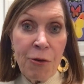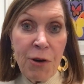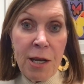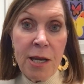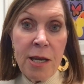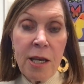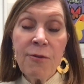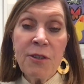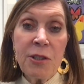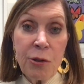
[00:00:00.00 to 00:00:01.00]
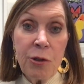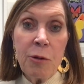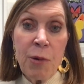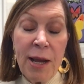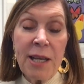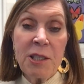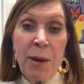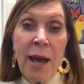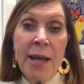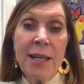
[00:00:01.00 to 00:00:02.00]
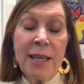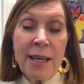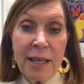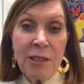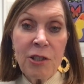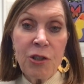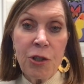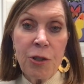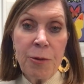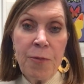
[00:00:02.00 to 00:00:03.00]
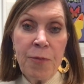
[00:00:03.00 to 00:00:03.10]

three, if a suit breaks badly against you.